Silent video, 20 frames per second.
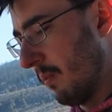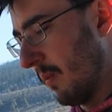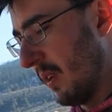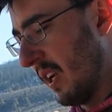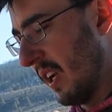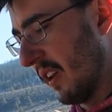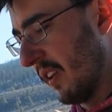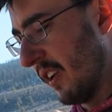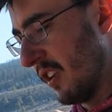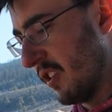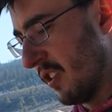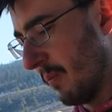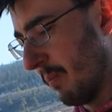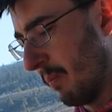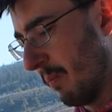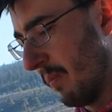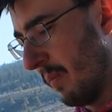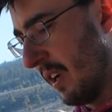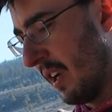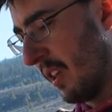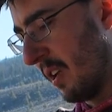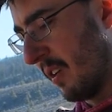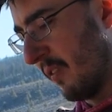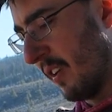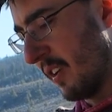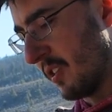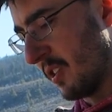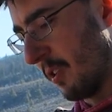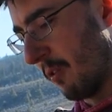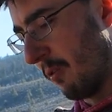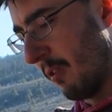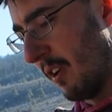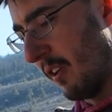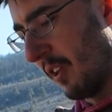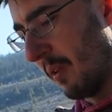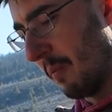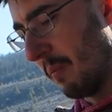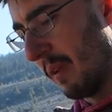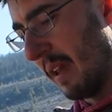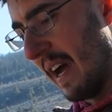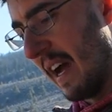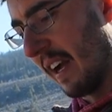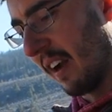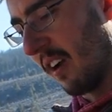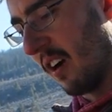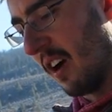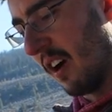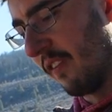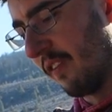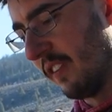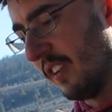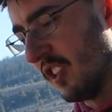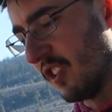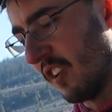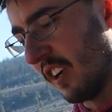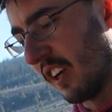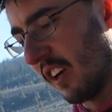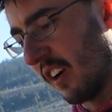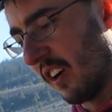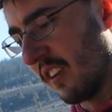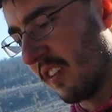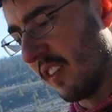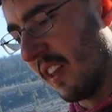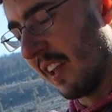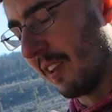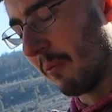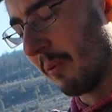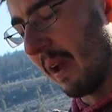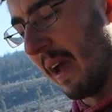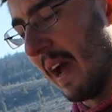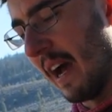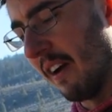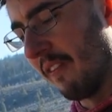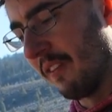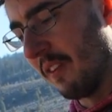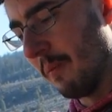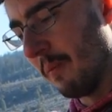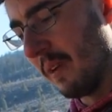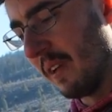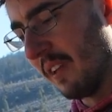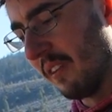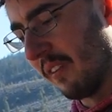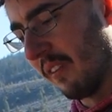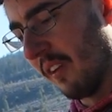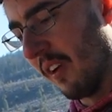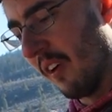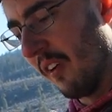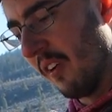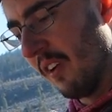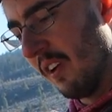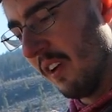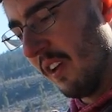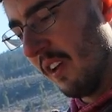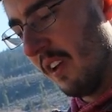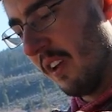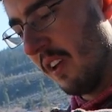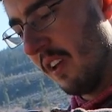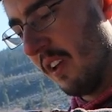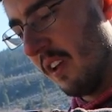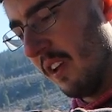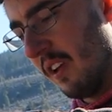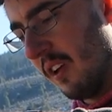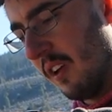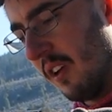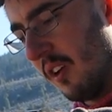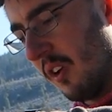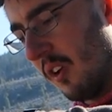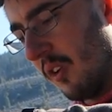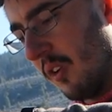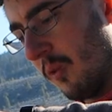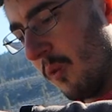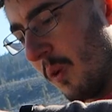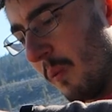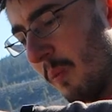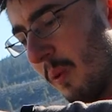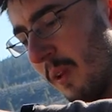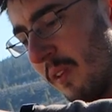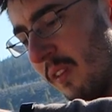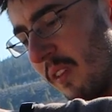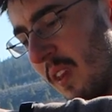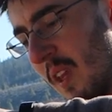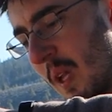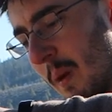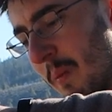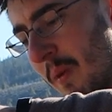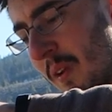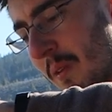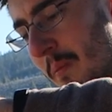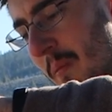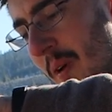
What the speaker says: Me and Alysha, neither of us are really black coffee drinkers unless we have to be, so we put a little bit of